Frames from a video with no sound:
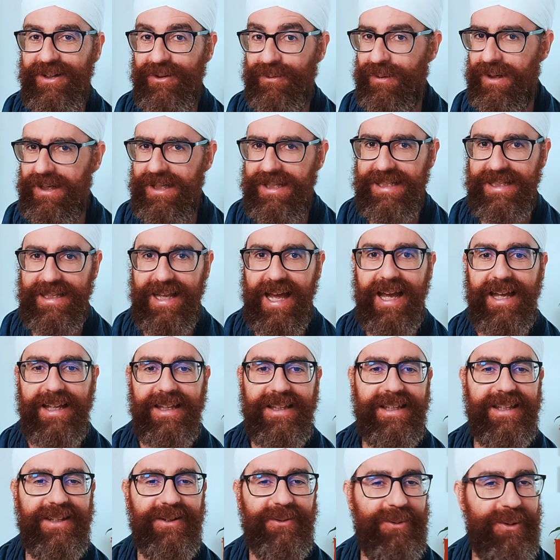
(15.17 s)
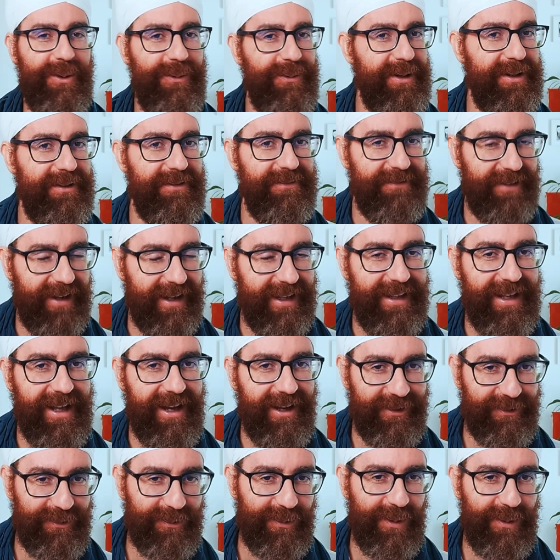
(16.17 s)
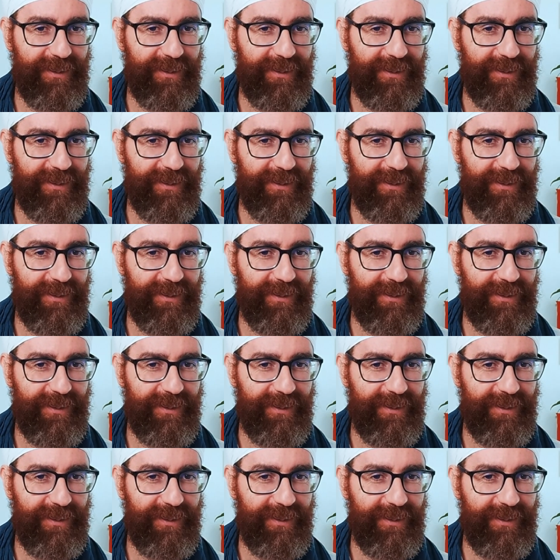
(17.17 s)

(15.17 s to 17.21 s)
What is that? We will find out.